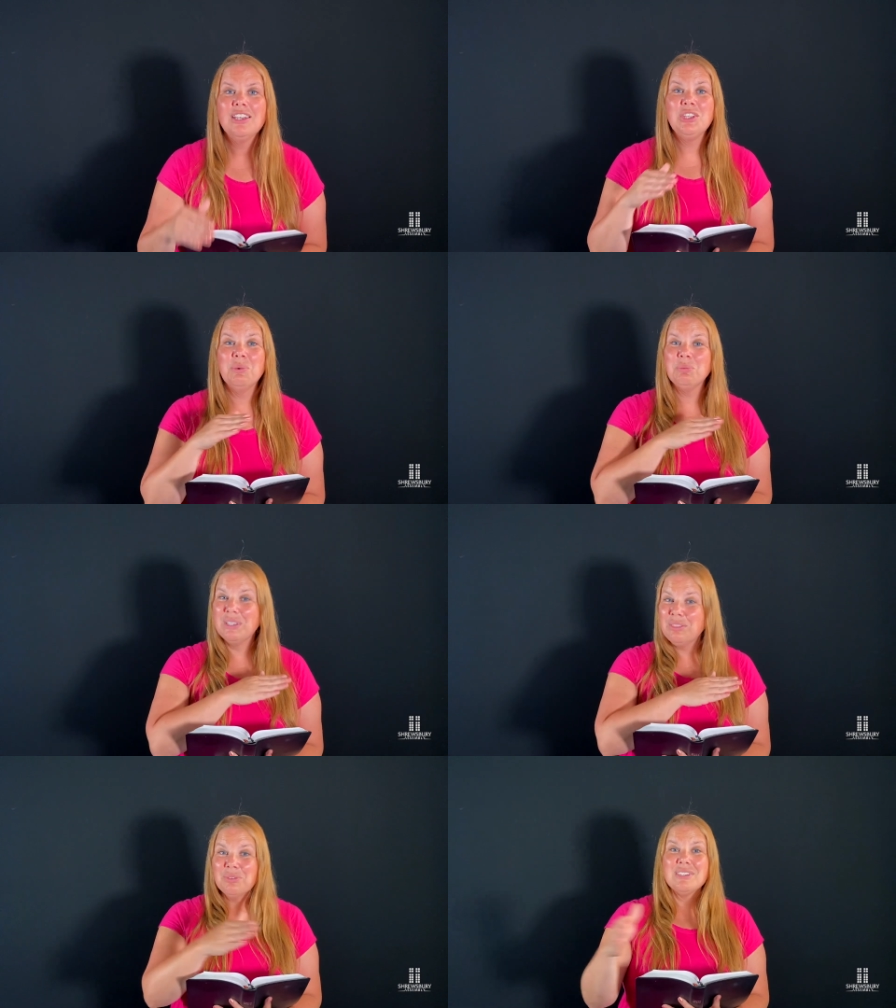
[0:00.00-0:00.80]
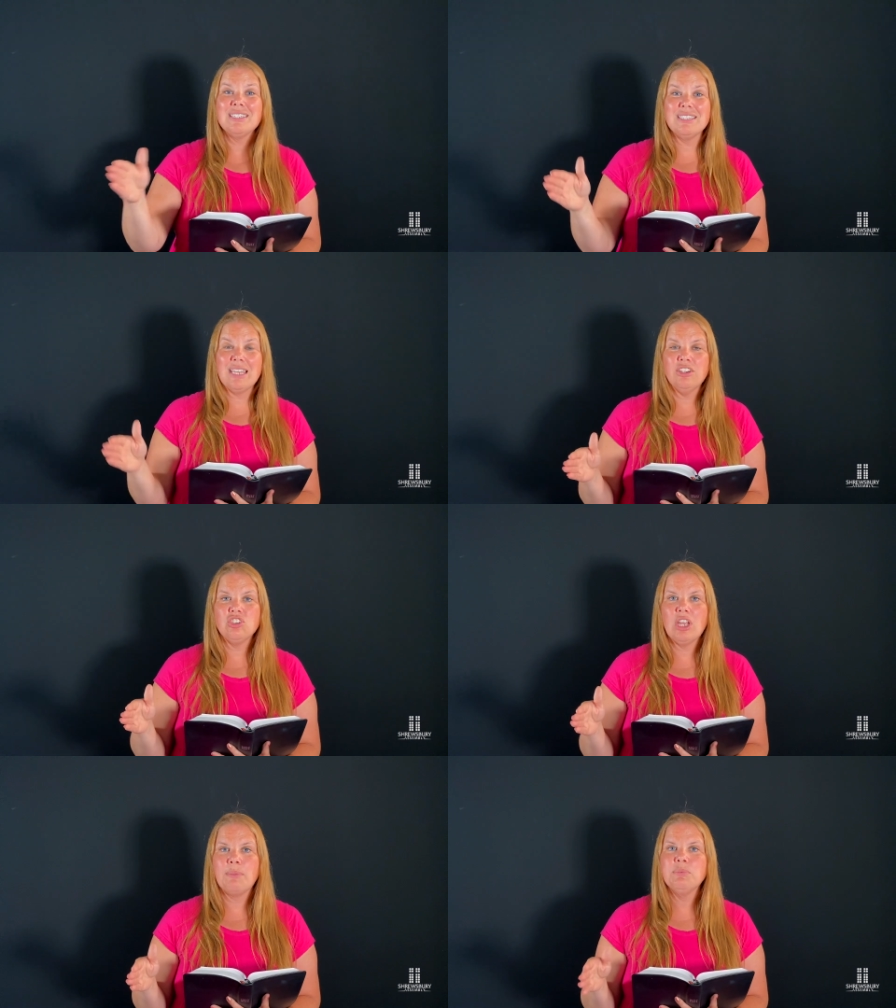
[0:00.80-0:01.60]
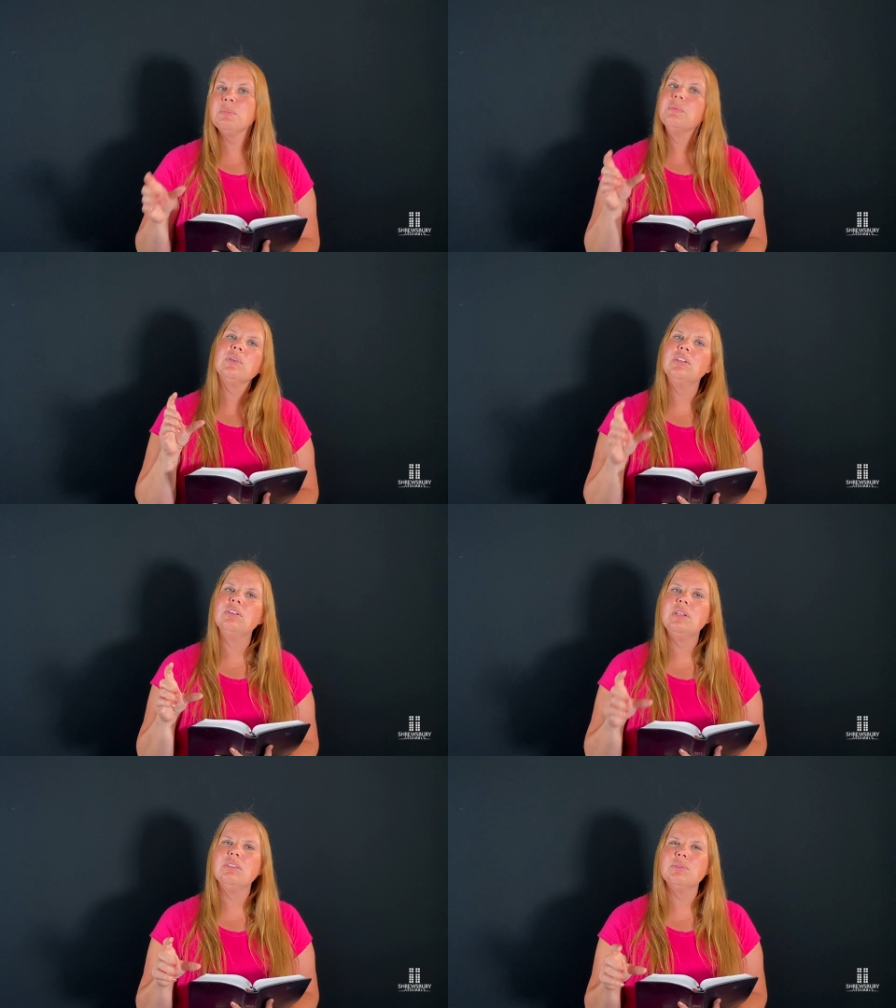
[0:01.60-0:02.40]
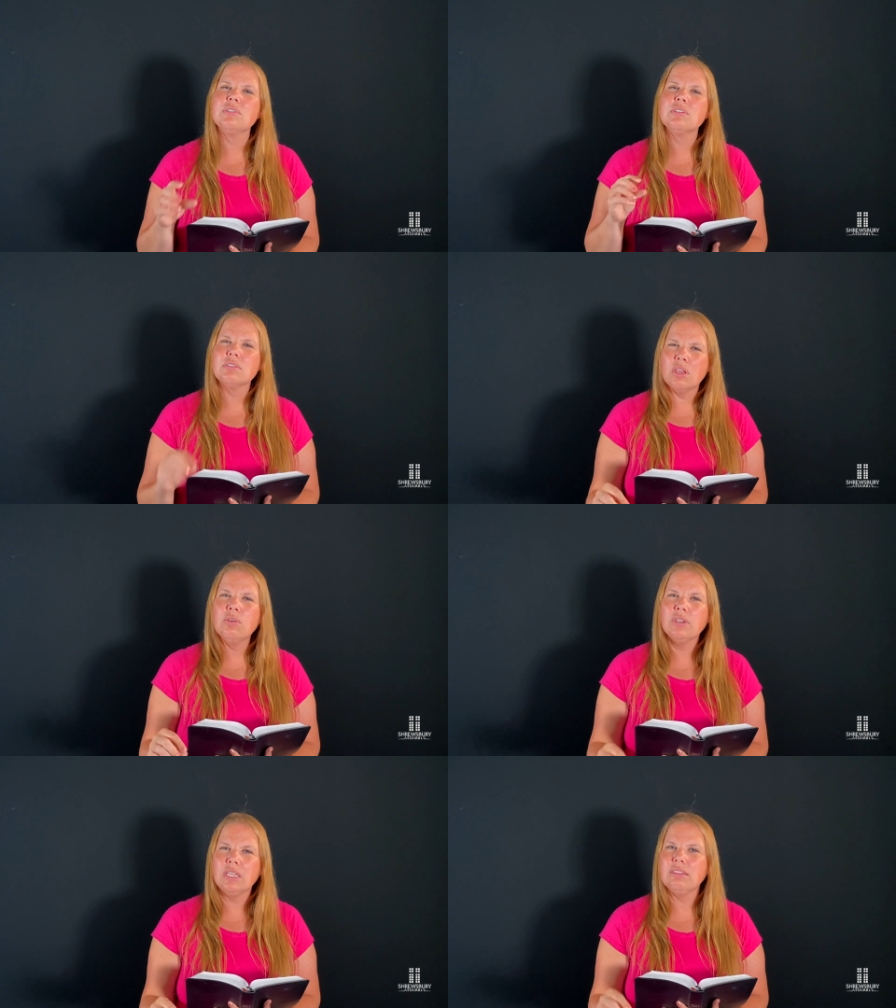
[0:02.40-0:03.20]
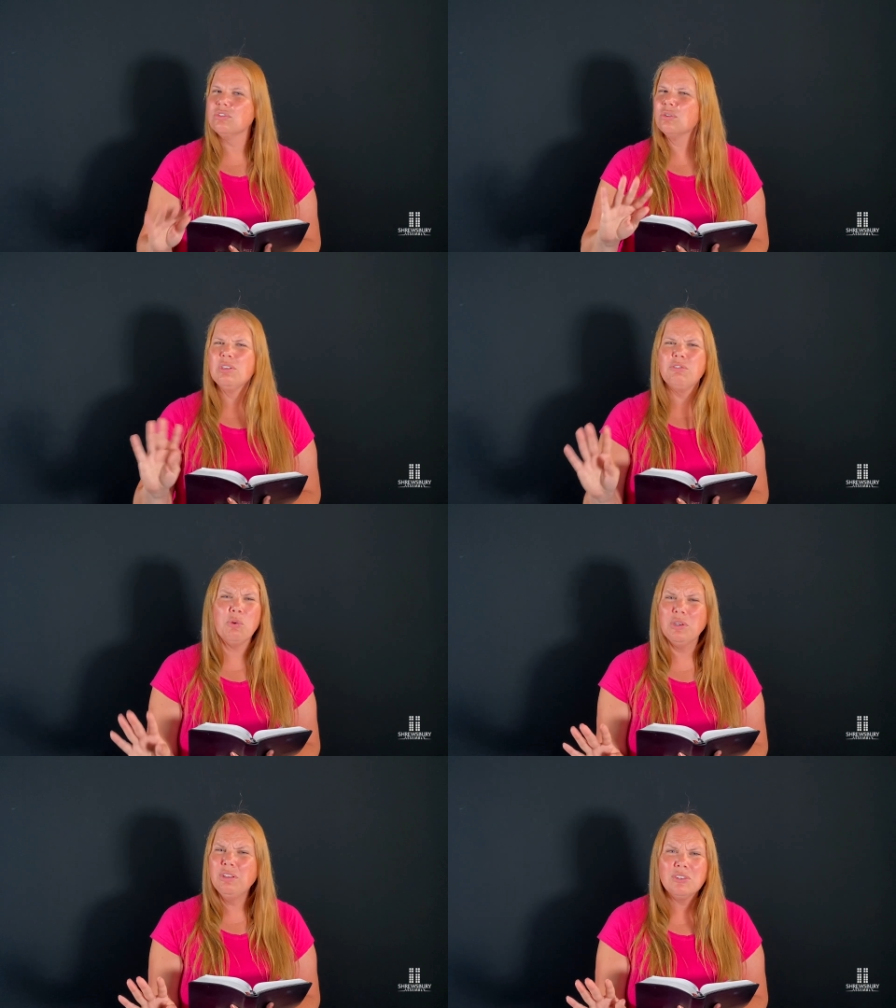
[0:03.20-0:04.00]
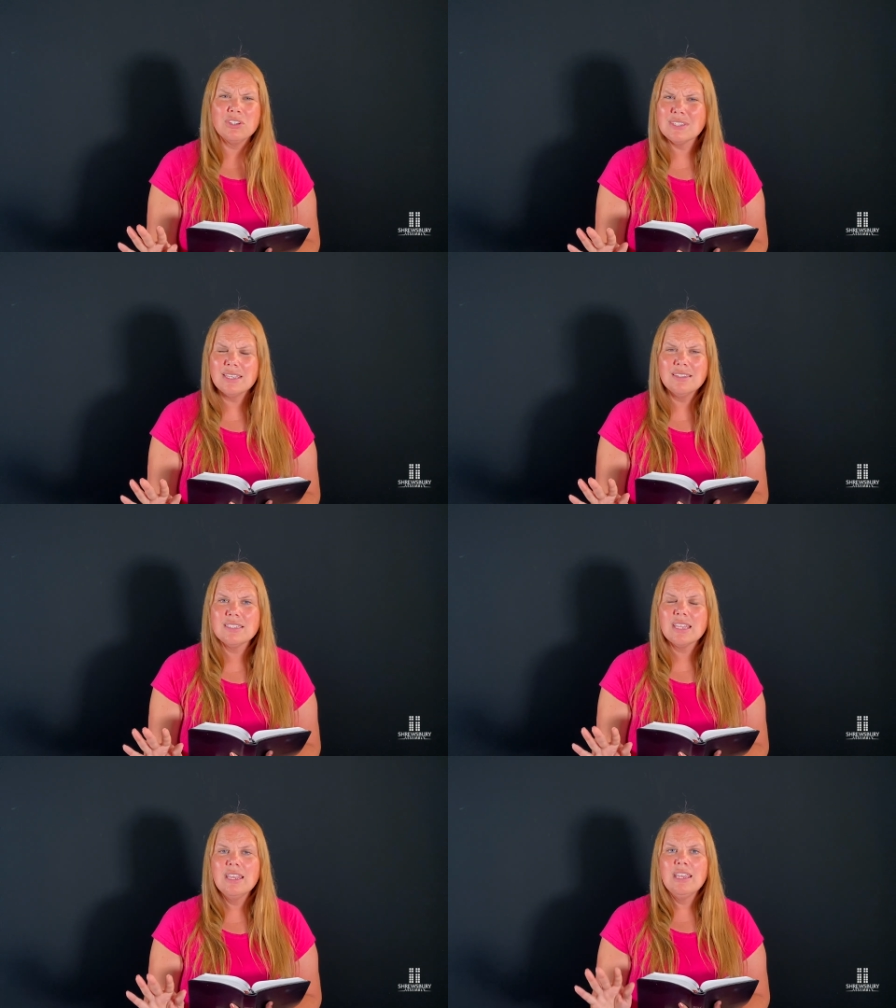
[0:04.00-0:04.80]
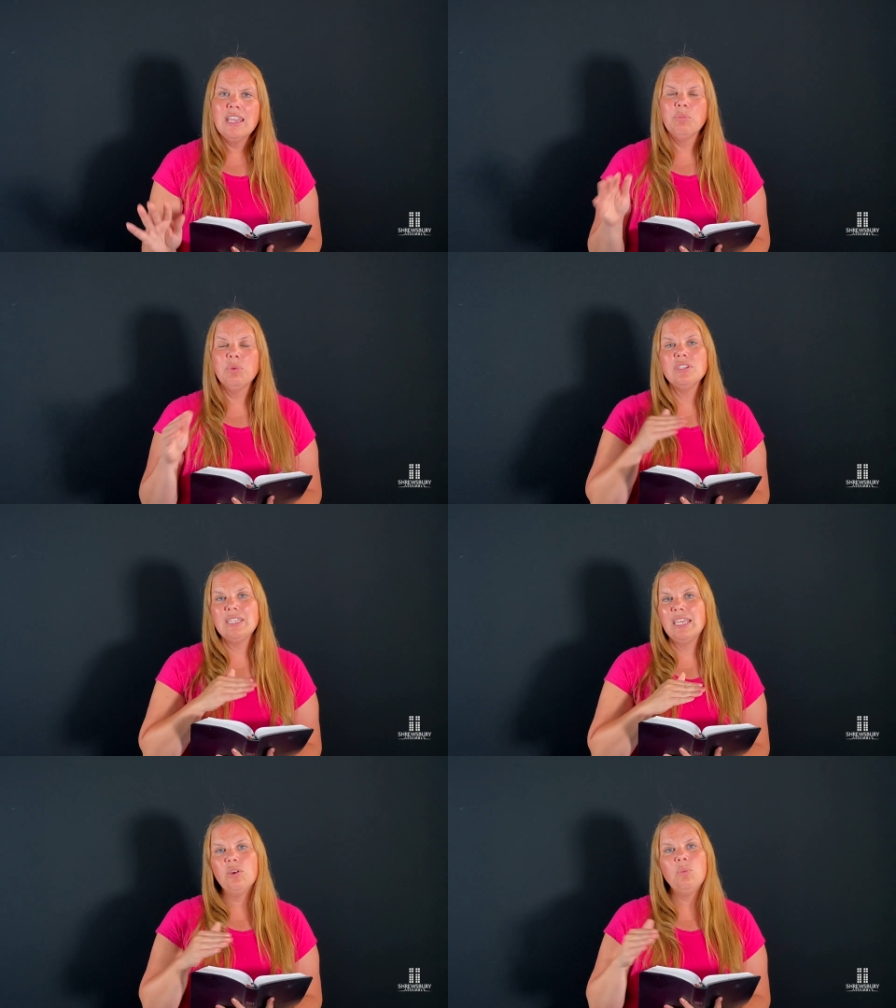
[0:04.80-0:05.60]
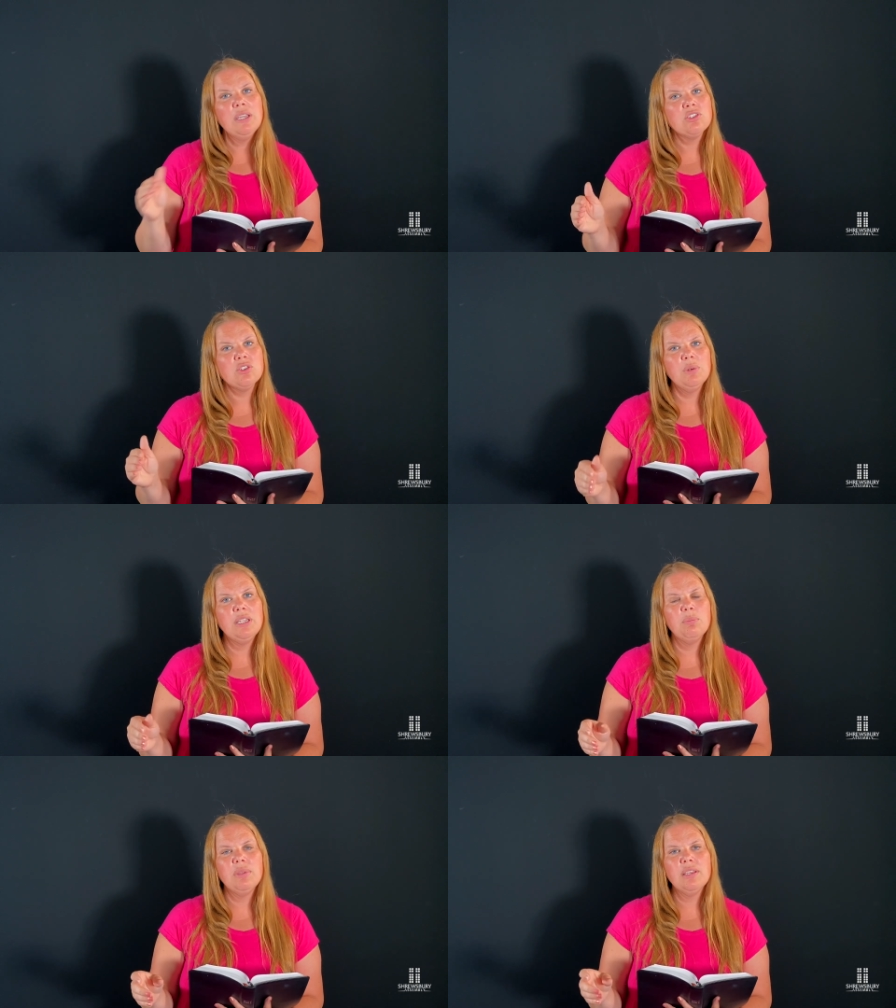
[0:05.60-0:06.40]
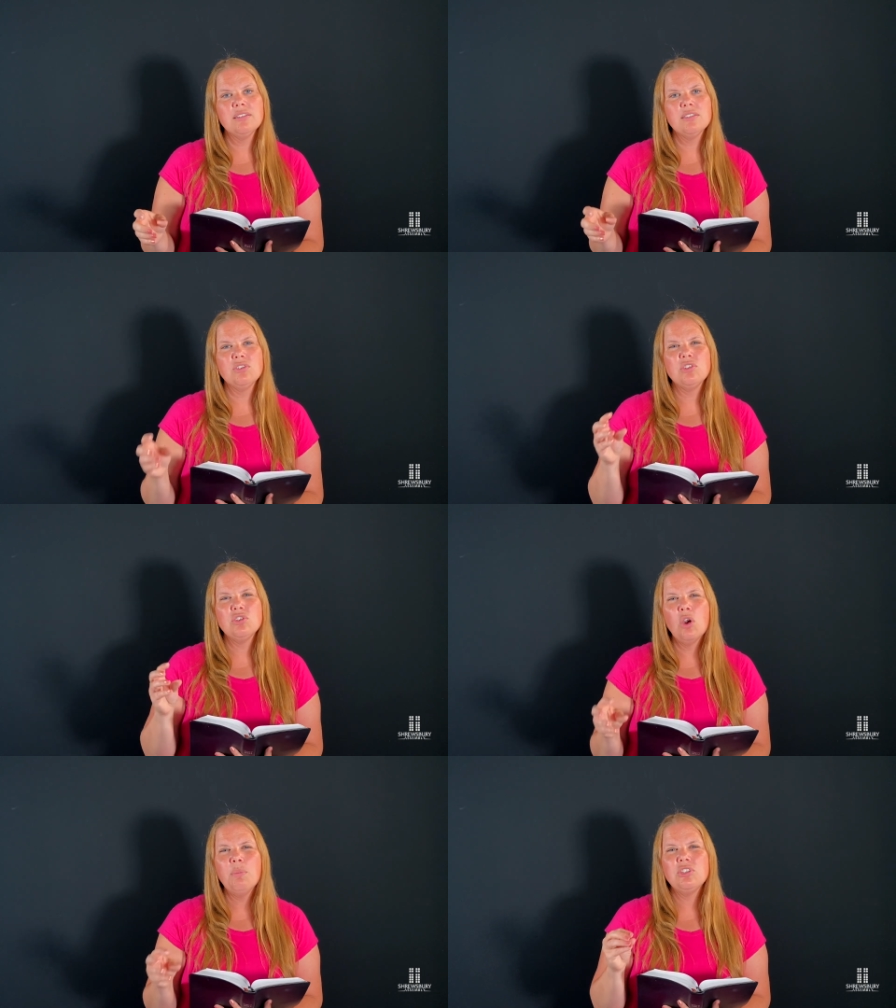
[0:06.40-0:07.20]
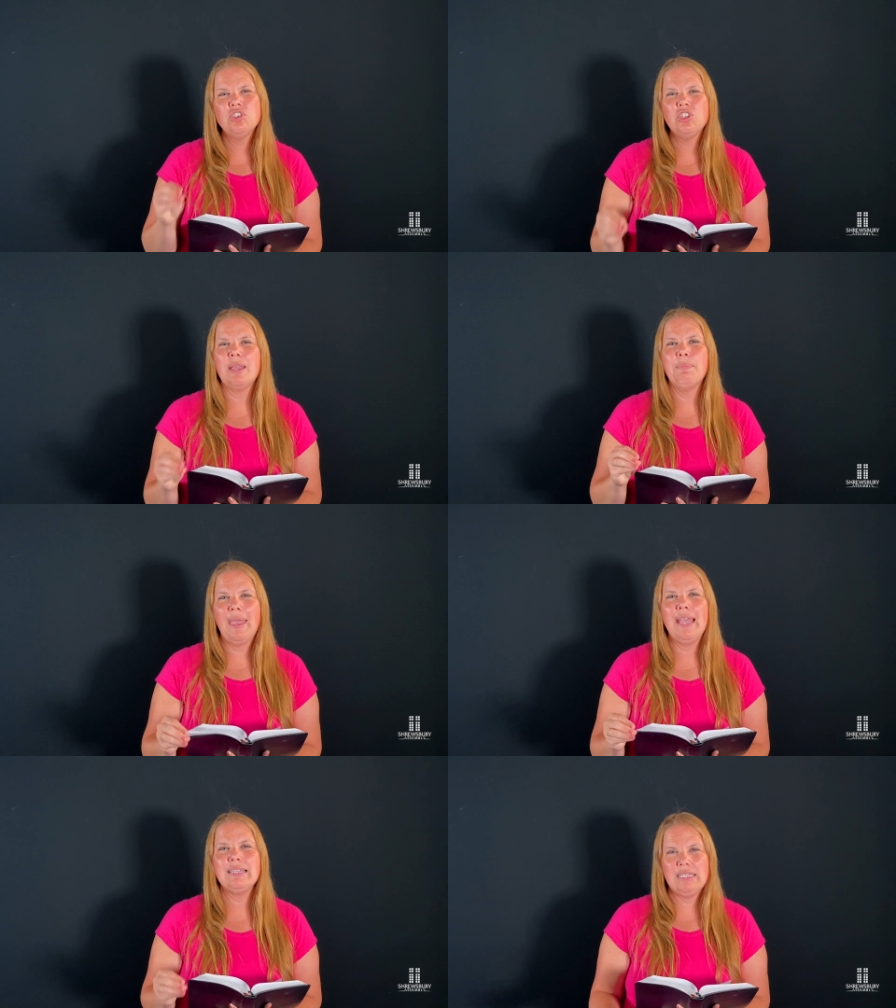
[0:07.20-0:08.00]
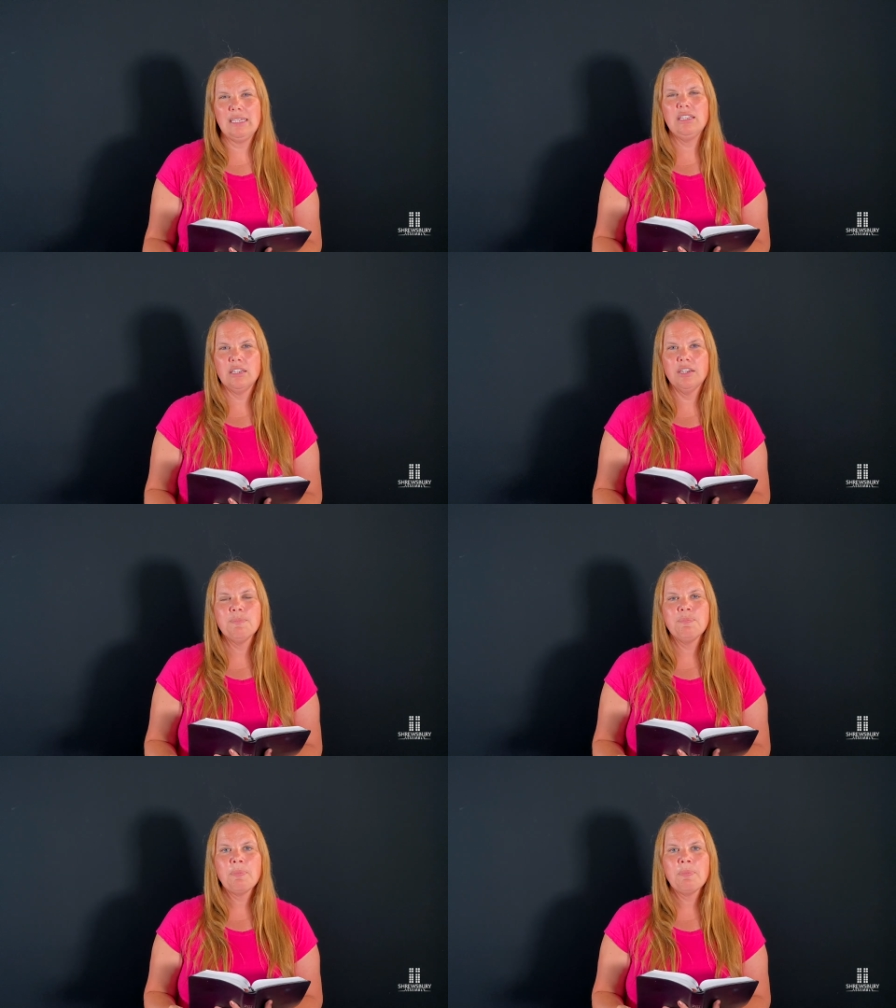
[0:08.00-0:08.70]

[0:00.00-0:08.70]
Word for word: you will read through this entire chapter, but we're going to read through it slowly. There's only 40 verses, and we're going to take a week to read it because there's so much jam packed in here.